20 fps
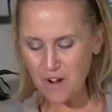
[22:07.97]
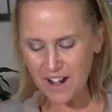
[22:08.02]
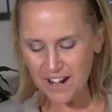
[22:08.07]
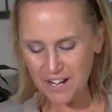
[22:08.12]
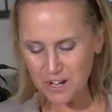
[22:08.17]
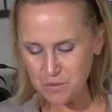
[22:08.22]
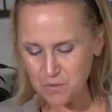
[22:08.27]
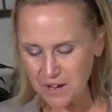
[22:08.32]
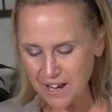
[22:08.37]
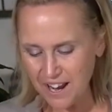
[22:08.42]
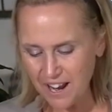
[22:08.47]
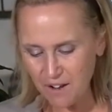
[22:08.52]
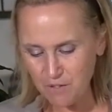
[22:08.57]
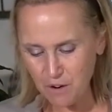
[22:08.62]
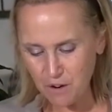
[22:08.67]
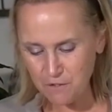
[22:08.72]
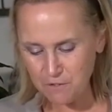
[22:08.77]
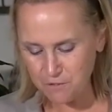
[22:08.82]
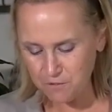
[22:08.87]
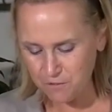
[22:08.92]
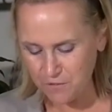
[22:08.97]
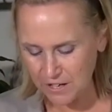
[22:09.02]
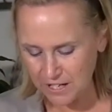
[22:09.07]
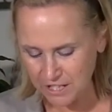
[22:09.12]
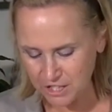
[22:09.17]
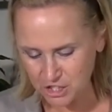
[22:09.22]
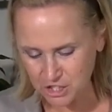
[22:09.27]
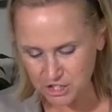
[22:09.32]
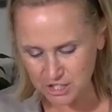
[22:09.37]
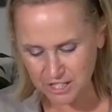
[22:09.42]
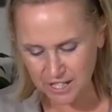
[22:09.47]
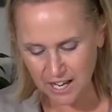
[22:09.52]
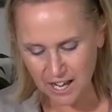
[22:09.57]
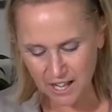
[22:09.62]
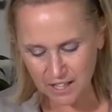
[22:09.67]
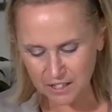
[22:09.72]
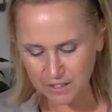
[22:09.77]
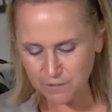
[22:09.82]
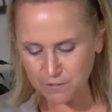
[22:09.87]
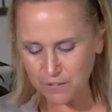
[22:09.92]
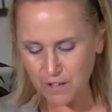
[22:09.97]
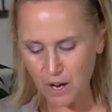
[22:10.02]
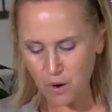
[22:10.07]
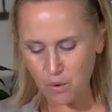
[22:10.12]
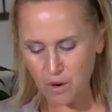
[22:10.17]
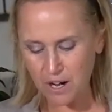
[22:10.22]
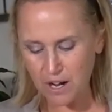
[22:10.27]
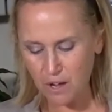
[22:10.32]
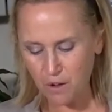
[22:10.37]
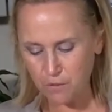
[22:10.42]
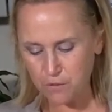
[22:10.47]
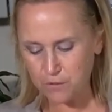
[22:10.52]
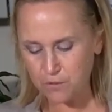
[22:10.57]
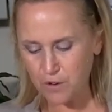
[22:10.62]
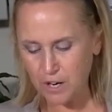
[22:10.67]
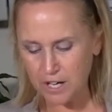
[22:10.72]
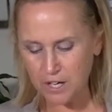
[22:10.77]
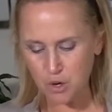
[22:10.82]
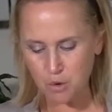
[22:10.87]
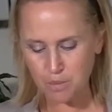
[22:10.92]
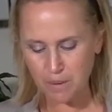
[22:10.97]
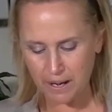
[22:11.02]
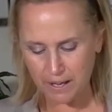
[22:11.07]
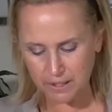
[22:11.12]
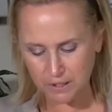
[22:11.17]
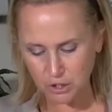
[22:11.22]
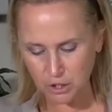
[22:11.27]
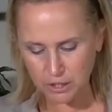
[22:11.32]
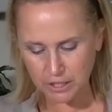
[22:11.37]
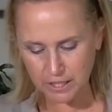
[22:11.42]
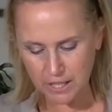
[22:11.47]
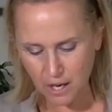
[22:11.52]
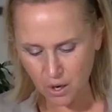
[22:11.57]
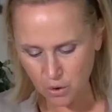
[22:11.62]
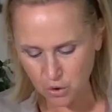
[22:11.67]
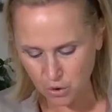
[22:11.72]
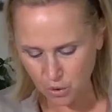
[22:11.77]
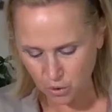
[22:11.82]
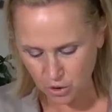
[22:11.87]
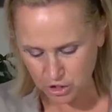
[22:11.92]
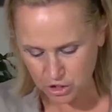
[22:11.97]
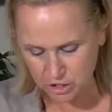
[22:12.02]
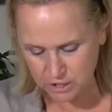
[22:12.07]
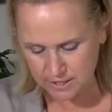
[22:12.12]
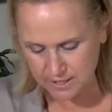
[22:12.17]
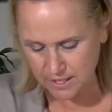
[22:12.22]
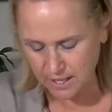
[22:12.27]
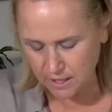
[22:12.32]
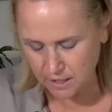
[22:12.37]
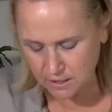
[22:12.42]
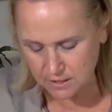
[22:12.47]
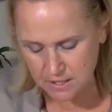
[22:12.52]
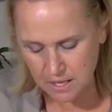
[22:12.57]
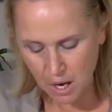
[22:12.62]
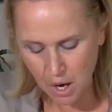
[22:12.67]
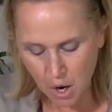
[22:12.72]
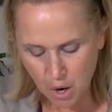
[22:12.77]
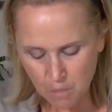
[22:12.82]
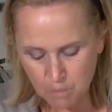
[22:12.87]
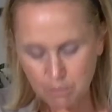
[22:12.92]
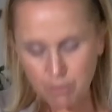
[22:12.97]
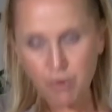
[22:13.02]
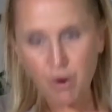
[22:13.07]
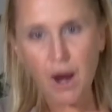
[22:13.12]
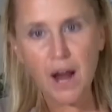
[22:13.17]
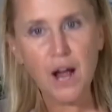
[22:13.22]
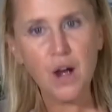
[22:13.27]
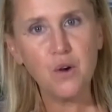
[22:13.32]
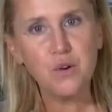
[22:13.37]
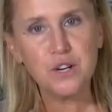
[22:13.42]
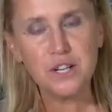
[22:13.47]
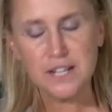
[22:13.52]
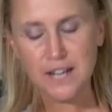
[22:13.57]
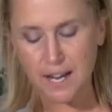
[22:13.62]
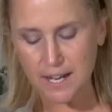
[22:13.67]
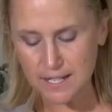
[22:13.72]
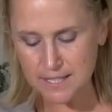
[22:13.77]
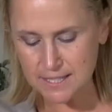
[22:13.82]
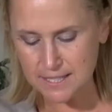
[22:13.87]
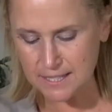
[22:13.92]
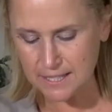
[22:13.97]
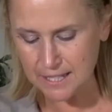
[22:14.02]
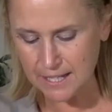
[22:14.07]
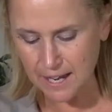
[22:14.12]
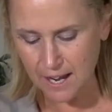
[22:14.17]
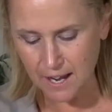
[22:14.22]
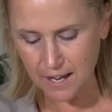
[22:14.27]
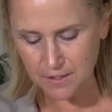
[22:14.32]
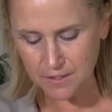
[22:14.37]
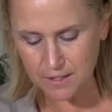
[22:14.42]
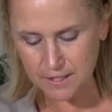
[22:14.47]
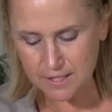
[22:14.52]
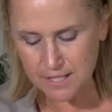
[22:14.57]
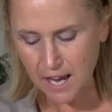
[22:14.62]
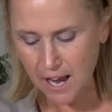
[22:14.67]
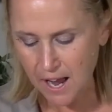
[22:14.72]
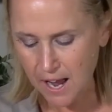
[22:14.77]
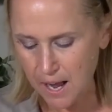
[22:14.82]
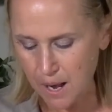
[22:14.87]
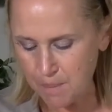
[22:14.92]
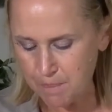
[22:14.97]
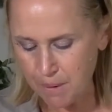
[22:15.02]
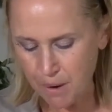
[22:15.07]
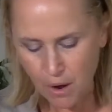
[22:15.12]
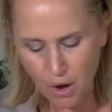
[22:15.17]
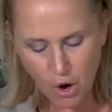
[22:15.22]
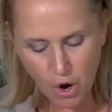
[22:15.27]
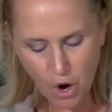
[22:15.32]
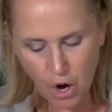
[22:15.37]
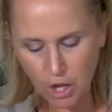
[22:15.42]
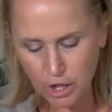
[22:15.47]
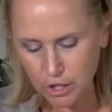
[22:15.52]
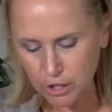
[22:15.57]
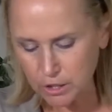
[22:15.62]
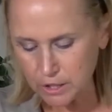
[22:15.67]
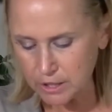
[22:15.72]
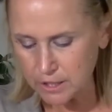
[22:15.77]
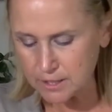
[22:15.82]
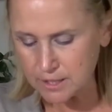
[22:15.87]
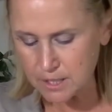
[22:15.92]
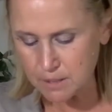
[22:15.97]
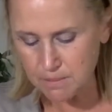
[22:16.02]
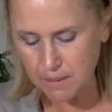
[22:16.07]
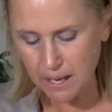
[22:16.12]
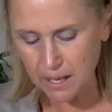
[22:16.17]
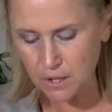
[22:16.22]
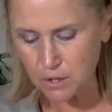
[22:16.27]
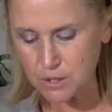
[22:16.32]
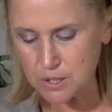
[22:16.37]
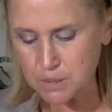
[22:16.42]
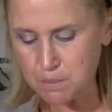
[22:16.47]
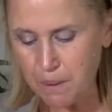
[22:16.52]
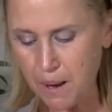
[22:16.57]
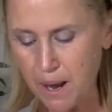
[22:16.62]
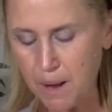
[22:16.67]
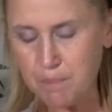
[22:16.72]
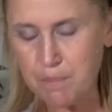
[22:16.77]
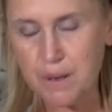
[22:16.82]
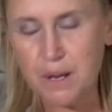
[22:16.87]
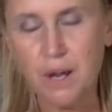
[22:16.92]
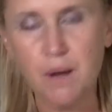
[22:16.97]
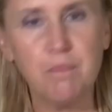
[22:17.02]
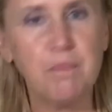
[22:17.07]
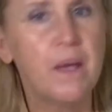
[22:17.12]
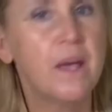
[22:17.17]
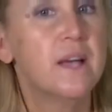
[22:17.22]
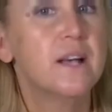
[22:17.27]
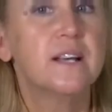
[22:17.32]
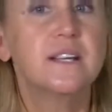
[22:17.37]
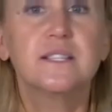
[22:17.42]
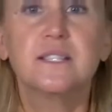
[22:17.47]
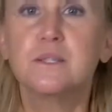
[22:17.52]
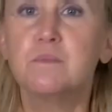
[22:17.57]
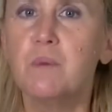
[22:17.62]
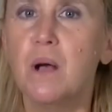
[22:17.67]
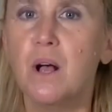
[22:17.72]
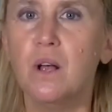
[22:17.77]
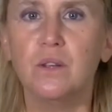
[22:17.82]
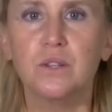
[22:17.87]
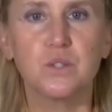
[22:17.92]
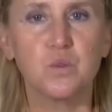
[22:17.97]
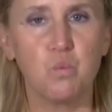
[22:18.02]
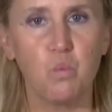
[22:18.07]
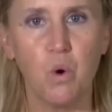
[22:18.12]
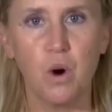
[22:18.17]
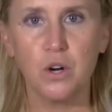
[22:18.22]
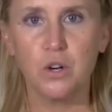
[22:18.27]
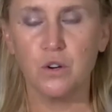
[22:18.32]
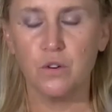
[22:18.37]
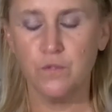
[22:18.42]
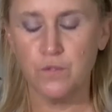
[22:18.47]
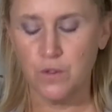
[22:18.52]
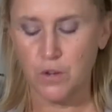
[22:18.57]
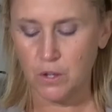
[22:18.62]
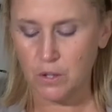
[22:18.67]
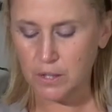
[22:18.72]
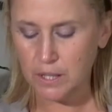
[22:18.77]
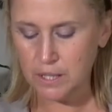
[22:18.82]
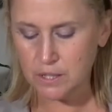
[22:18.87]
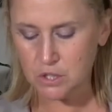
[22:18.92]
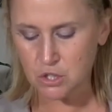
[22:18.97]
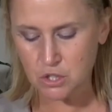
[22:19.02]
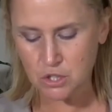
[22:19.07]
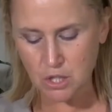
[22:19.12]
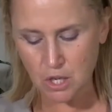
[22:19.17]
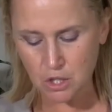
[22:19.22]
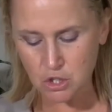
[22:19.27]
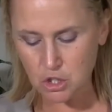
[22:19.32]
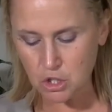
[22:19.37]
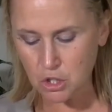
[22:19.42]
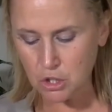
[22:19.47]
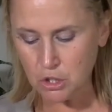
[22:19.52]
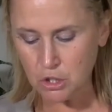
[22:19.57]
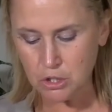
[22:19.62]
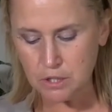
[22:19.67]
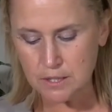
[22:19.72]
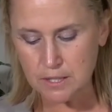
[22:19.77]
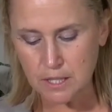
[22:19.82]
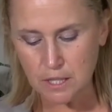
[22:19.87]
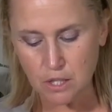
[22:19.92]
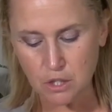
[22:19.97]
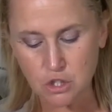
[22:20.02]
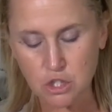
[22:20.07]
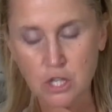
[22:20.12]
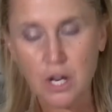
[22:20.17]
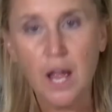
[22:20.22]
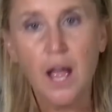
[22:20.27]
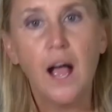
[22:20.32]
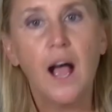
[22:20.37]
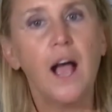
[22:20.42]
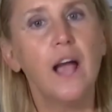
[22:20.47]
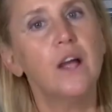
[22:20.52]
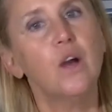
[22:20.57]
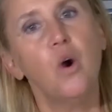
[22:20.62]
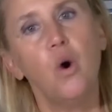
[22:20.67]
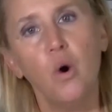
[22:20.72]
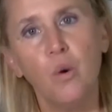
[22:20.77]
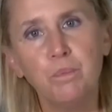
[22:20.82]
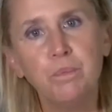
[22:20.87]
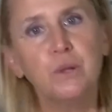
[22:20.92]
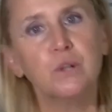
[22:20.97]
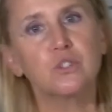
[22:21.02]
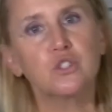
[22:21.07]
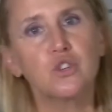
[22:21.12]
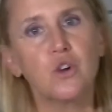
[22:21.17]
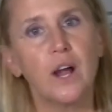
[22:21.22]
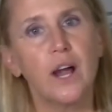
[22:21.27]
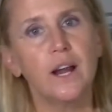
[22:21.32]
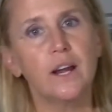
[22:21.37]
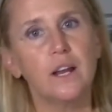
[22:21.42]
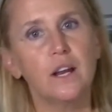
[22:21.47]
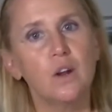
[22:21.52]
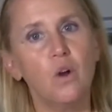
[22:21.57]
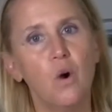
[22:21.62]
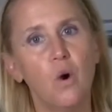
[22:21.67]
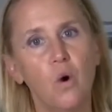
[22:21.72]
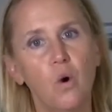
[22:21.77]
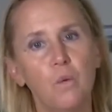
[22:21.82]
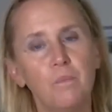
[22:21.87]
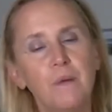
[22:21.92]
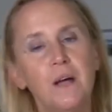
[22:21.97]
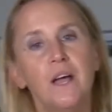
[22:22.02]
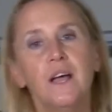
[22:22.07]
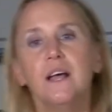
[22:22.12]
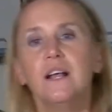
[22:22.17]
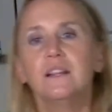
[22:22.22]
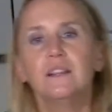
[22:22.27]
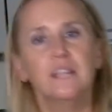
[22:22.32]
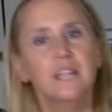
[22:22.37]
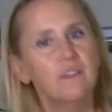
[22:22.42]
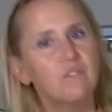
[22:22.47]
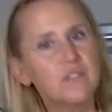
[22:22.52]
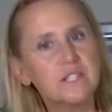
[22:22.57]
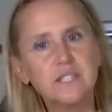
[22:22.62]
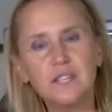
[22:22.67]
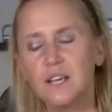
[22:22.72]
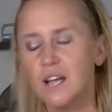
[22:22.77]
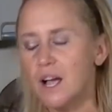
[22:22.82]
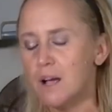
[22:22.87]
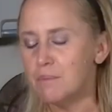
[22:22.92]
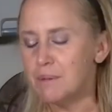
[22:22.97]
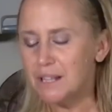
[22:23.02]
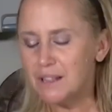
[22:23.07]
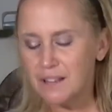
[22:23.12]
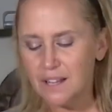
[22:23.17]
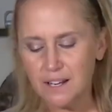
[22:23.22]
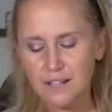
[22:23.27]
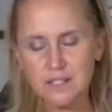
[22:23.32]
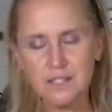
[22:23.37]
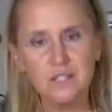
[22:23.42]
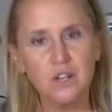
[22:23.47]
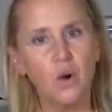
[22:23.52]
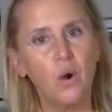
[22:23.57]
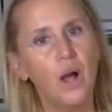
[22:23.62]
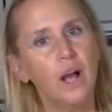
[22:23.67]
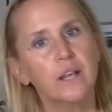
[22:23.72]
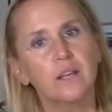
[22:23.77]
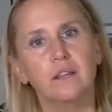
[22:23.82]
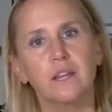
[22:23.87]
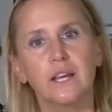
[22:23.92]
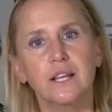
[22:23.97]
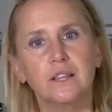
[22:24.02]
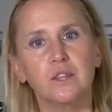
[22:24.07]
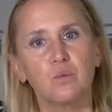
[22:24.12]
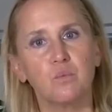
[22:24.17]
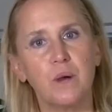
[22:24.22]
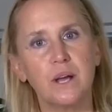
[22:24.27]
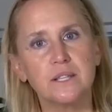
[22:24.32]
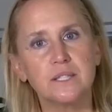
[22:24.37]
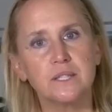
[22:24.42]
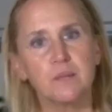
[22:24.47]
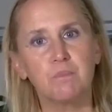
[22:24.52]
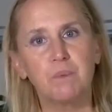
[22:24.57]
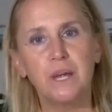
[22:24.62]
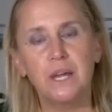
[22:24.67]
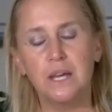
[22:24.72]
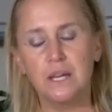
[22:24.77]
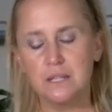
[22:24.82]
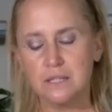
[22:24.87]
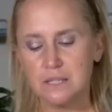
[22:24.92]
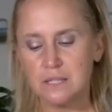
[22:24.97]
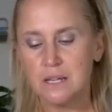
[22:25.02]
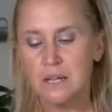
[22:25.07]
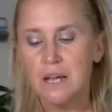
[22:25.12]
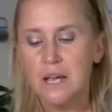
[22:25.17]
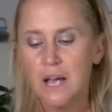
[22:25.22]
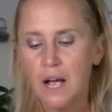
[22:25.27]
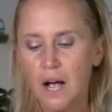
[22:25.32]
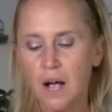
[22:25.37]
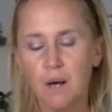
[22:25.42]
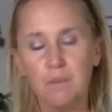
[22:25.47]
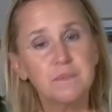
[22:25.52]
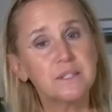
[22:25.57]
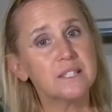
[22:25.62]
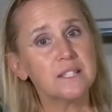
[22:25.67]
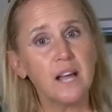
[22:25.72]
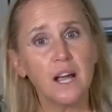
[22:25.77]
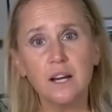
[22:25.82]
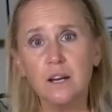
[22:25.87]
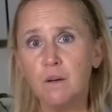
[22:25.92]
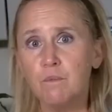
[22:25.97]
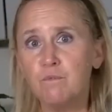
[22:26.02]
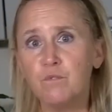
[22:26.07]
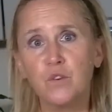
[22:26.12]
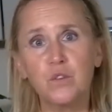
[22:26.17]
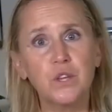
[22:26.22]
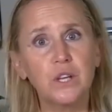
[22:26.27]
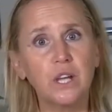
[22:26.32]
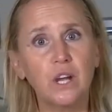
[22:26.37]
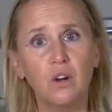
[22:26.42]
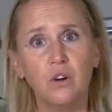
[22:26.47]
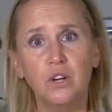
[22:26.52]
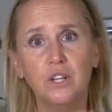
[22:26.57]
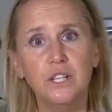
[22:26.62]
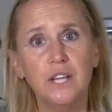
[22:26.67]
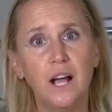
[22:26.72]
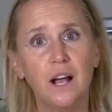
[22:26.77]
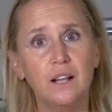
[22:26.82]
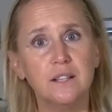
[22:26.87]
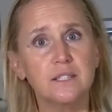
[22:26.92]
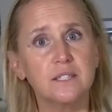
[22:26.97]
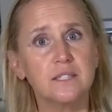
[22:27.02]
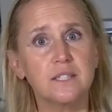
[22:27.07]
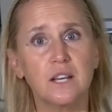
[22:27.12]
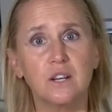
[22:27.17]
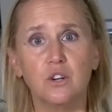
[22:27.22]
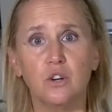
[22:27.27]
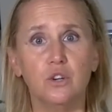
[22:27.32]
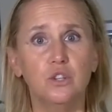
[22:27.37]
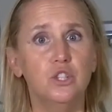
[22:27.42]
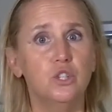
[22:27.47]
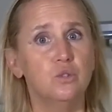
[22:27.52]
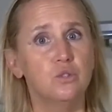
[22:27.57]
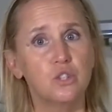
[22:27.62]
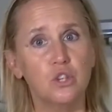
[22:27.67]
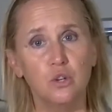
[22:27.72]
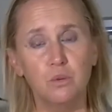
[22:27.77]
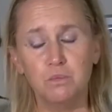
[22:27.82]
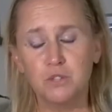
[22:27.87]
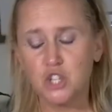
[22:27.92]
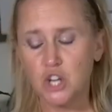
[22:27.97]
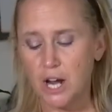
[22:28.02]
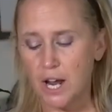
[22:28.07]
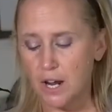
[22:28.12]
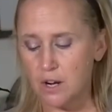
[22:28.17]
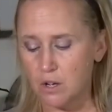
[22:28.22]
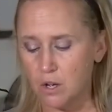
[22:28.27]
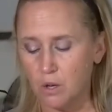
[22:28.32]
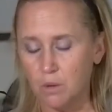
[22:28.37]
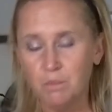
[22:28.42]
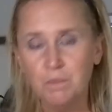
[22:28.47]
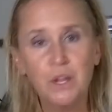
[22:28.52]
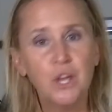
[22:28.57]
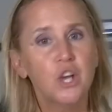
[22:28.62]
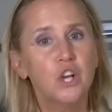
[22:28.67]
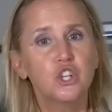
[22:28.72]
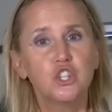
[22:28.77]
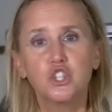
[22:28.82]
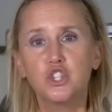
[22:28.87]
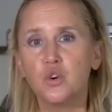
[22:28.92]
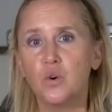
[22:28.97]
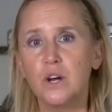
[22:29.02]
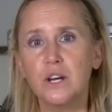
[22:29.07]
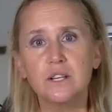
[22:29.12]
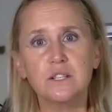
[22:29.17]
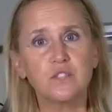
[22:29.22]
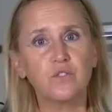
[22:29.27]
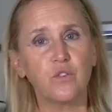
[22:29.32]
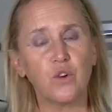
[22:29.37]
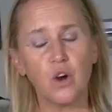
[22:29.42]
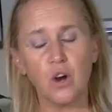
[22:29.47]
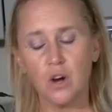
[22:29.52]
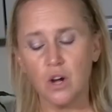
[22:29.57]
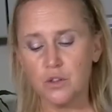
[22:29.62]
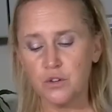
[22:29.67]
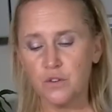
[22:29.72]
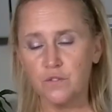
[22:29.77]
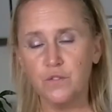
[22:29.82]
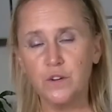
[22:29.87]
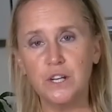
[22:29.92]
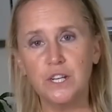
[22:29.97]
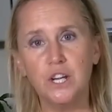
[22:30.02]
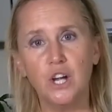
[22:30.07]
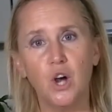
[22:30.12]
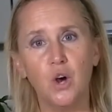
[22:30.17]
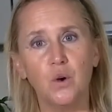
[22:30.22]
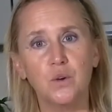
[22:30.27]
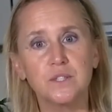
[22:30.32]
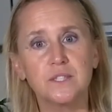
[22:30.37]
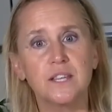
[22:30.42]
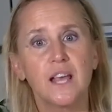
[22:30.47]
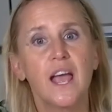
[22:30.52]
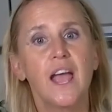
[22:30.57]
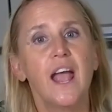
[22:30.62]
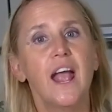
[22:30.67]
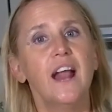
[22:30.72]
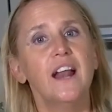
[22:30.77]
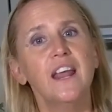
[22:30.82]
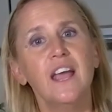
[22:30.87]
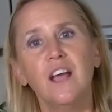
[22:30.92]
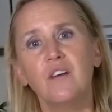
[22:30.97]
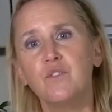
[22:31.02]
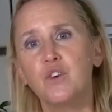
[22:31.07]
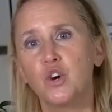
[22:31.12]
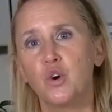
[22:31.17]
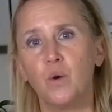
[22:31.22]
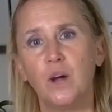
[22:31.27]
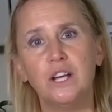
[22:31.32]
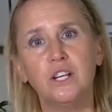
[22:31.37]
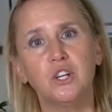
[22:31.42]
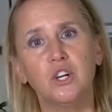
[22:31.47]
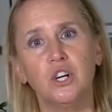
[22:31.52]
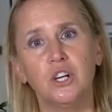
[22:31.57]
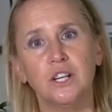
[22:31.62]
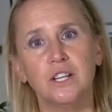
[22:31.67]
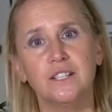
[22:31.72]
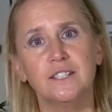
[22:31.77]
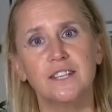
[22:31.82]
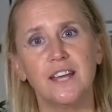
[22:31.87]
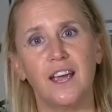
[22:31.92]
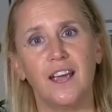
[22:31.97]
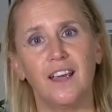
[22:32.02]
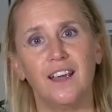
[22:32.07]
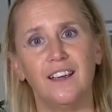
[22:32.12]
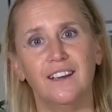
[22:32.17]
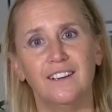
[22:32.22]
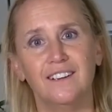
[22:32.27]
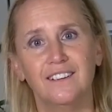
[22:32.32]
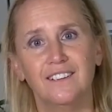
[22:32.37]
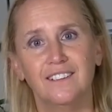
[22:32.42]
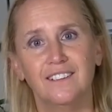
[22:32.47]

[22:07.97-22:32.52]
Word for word: right, and we have our finished cauliflower Alfredo bake. Look at how gorgeous that is. Browned nicely on the top. All our little tomatoes popping up. Smells wonderful. It's such a good dish. I hope you'll try it at home. Leave us a comment. Let us know how you like the recipes. Um, sign up for the Karen Yontz Center YouTube channel. Join us for our other videos and have a great cooking day.